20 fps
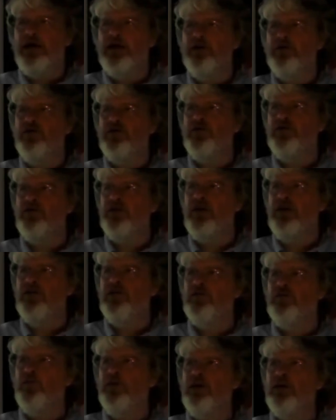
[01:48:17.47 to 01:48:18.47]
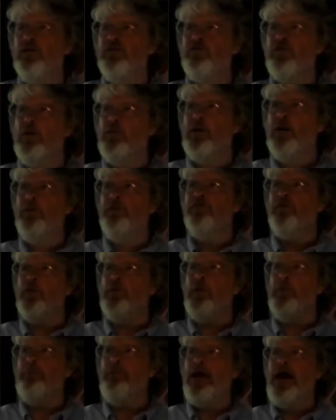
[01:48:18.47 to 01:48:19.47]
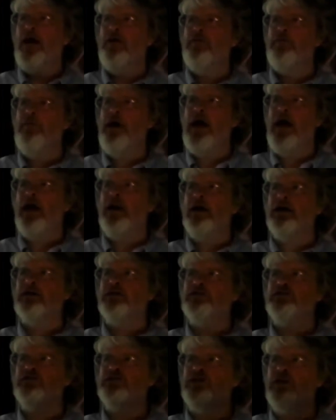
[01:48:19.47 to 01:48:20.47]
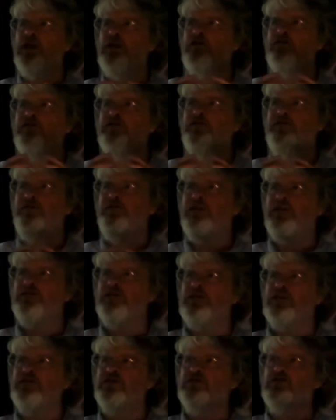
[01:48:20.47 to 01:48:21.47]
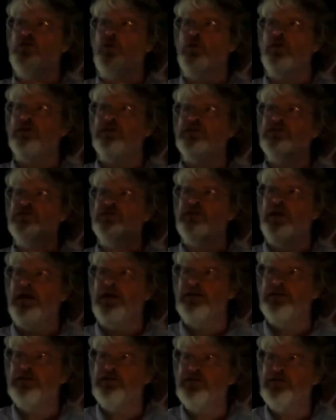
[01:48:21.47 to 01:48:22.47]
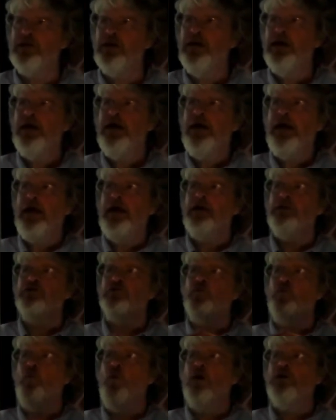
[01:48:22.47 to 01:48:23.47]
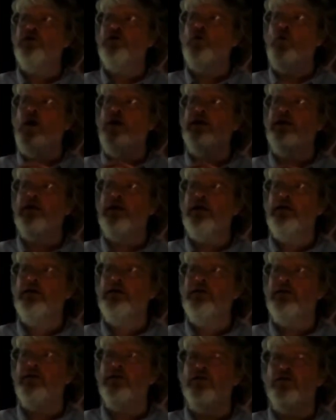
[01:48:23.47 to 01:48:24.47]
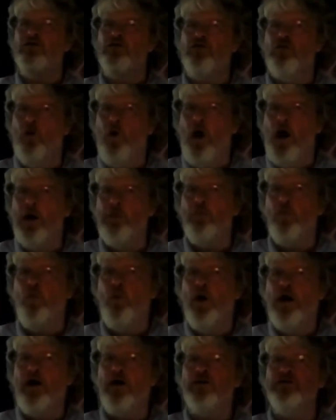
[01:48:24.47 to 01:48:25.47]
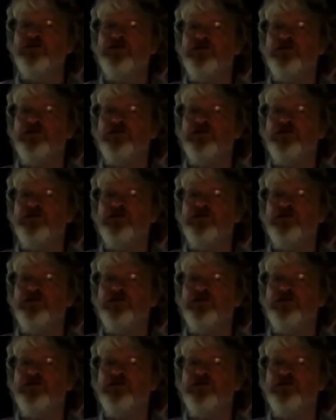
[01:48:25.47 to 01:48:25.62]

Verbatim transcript: is, is really from a, from a mathematics and a physics sort of sense is what do I need to describe where